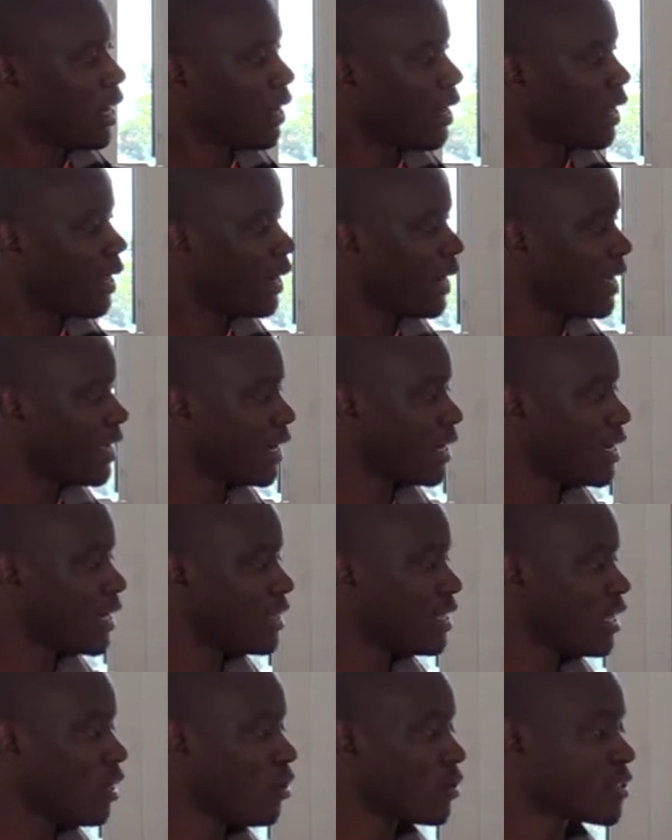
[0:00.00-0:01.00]
like under
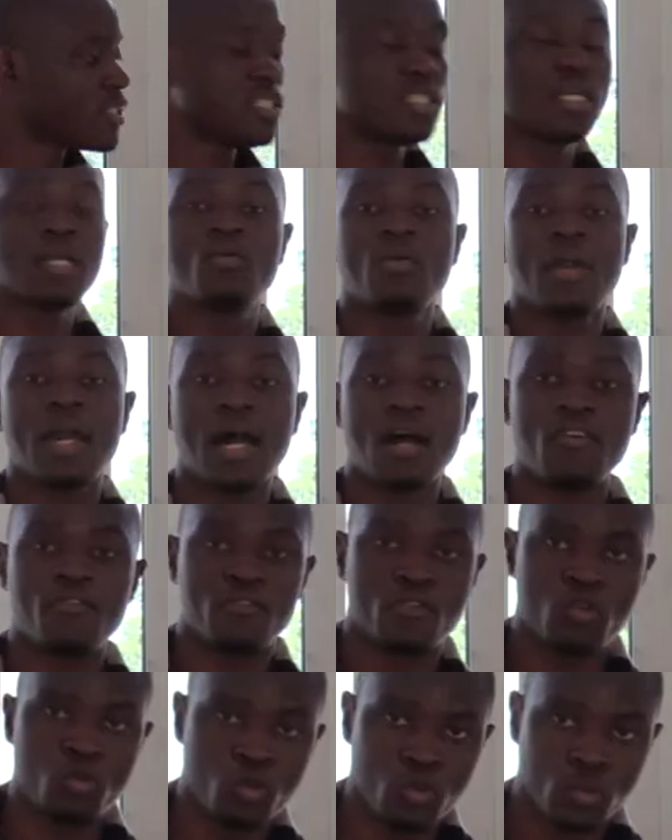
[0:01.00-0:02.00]
the oxygen, we
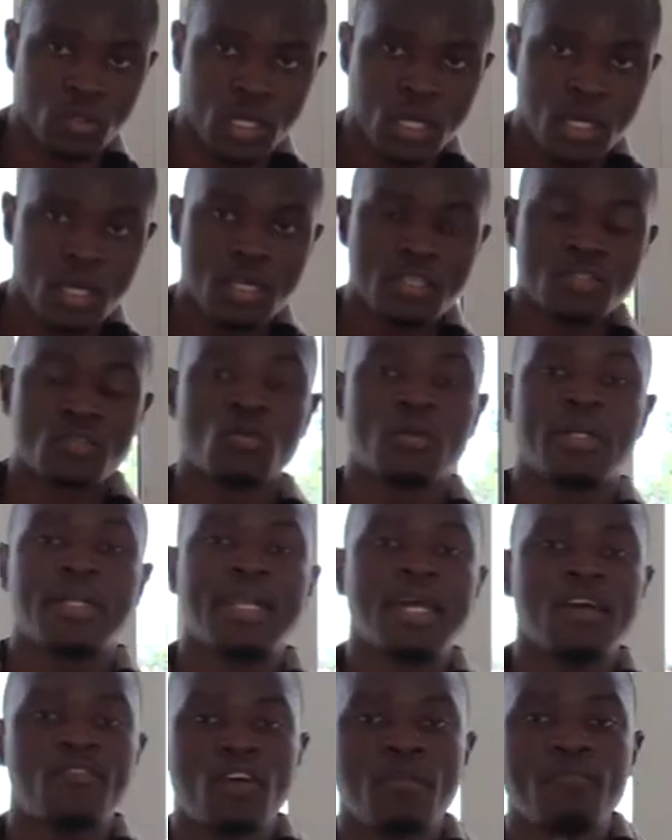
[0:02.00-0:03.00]
have 2. So
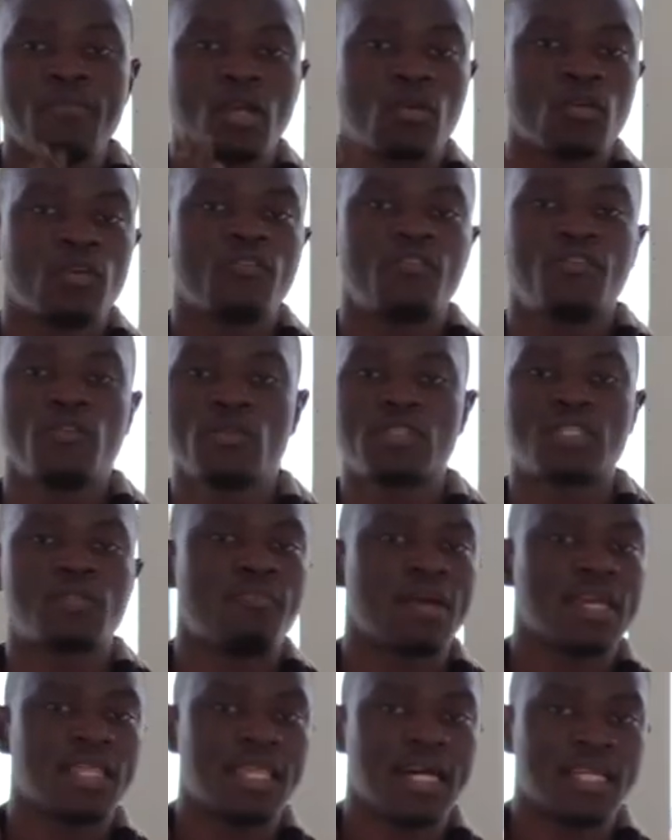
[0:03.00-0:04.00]
never be confused
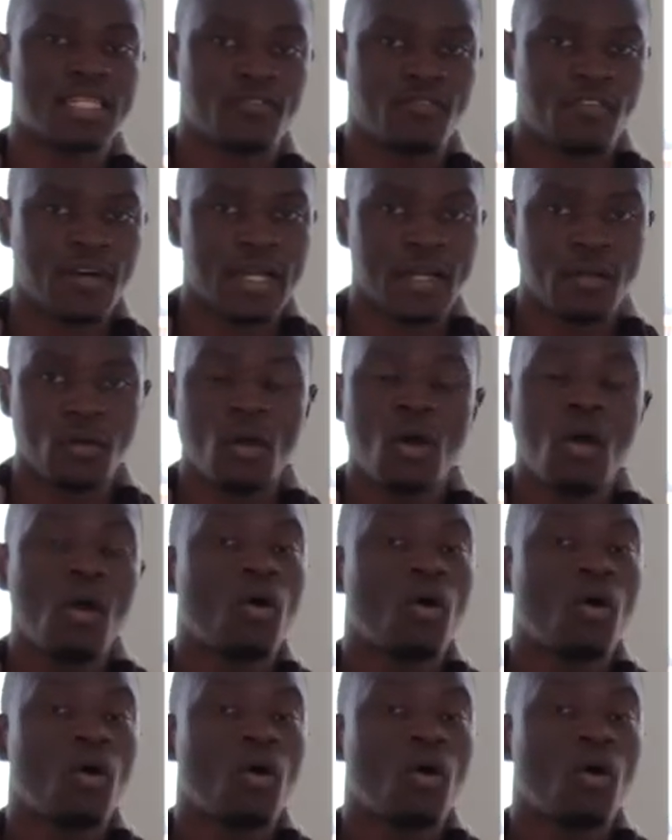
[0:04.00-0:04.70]
by that value.